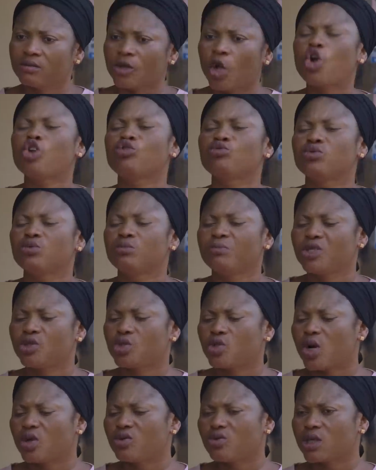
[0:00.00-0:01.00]
Hold on, make
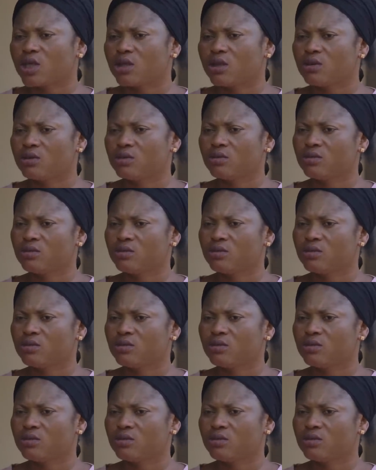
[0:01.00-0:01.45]
sure I'm okay.